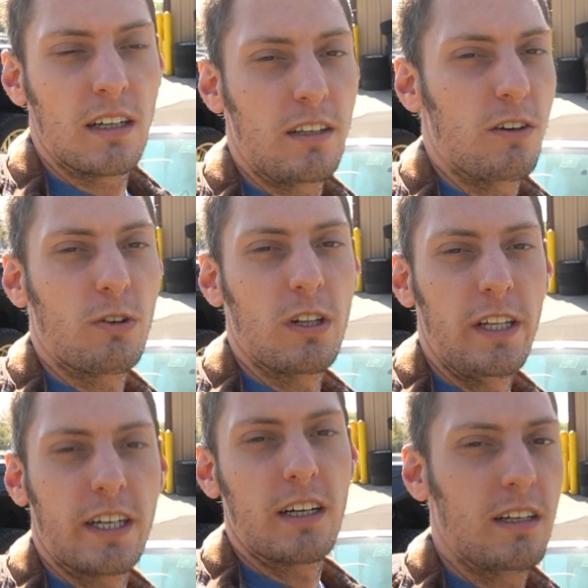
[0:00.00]
No
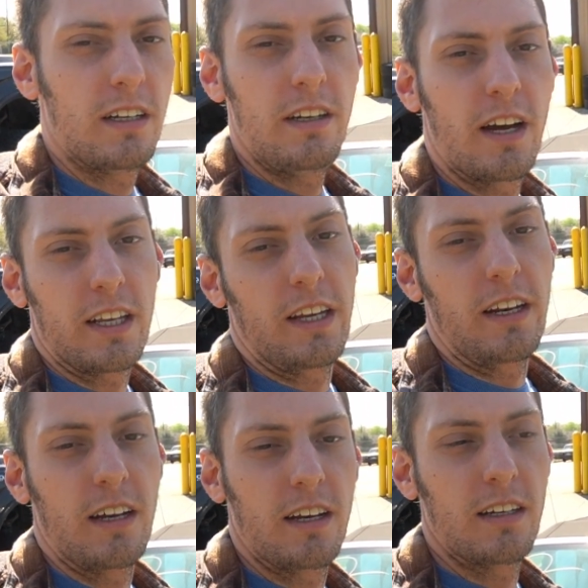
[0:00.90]
click, nothing.
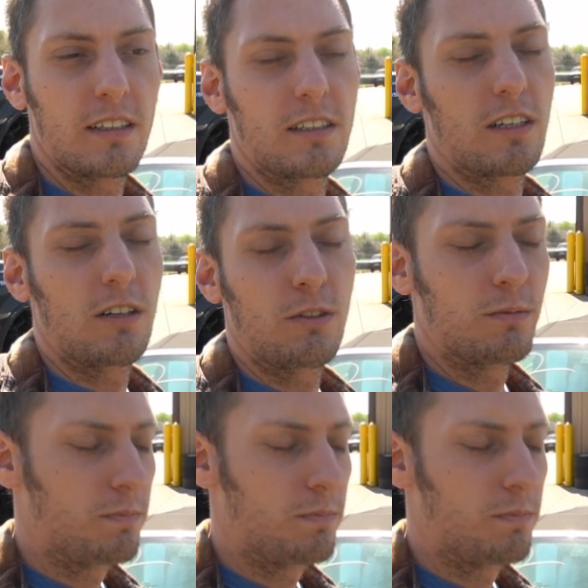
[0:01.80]
So